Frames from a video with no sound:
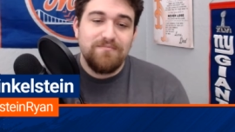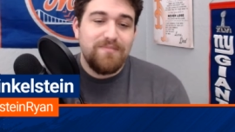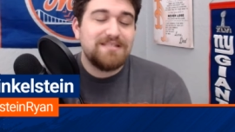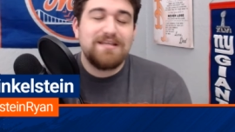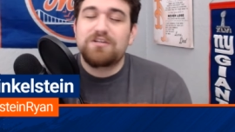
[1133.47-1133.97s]

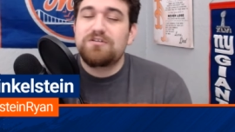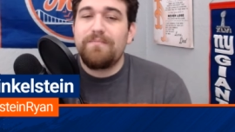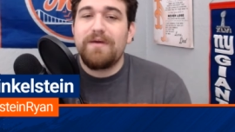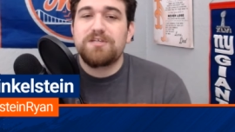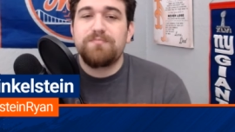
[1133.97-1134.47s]
Best catcher in
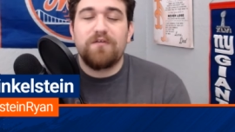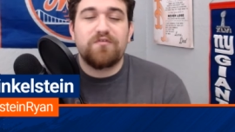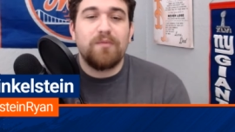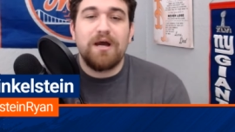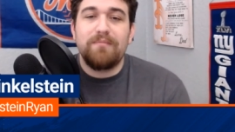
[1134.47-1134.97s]
baseball
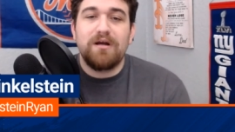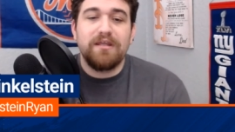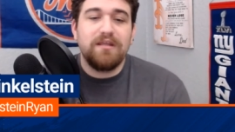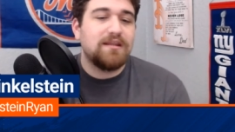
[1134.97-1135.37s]
for my money.